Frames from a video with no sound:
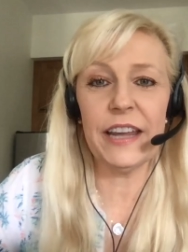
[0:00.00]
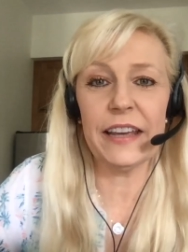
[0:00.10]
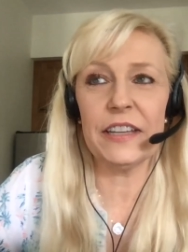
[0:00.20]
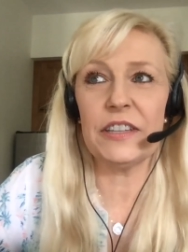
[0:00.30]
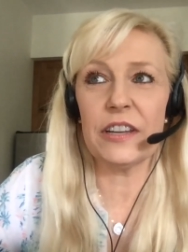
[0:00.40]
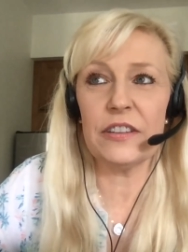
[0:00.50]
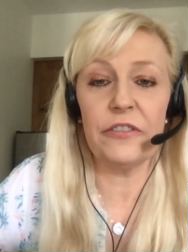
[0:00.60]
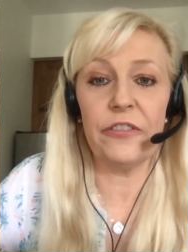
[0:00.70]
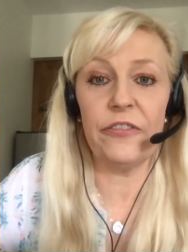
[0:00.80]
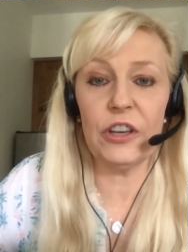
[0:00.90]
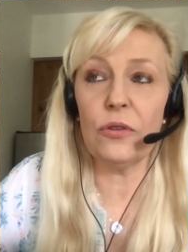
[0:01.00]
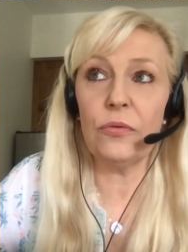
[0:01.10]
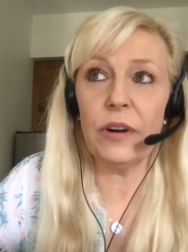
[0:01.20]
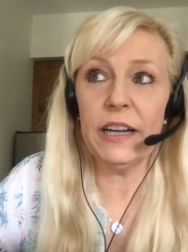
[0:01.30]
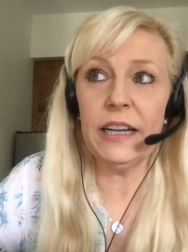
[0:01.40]
just, yeah, it doesn't
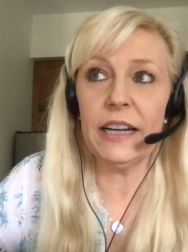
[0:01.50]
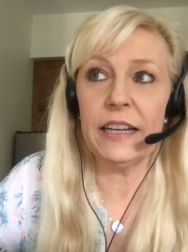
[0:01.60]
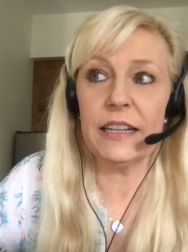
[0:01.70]
feel right.